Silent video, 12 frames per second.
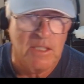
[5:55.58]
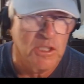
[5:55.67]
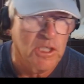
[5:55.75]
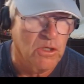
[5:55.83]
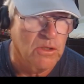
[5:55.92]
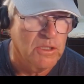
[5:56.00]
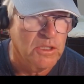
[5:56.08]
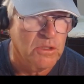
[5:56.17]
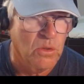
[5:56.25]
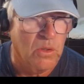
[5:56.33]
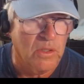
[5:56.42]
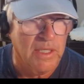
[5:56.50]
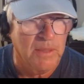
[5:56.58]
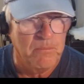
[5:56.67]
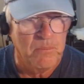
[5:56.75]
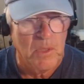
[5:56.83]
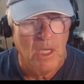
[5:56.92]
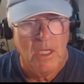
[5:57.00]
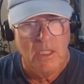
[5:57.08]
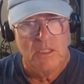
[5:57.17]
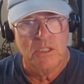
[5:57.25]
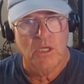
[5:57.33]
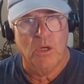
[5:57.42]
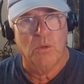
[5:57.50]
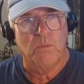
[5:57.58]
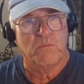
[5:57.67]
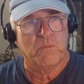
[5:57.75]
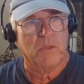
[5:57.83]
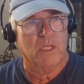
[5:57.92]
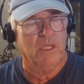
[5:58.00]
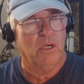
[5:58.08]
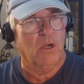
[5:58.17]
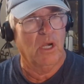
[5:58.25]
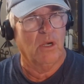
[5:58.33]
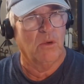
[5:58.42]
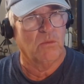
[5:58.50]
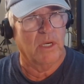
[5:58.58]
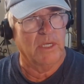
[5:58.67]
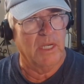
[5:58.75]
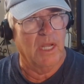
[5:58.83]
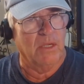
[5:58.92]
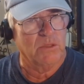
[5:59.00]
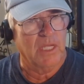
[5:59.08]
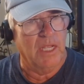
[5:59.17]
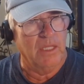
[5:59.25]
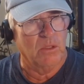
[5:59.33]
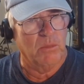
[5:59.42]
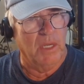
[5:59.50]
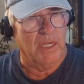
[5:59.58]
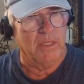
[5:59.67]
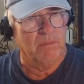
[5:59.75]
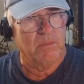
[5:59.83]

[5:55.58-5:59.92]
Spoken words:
share this story. So you know how right now TaylorMade,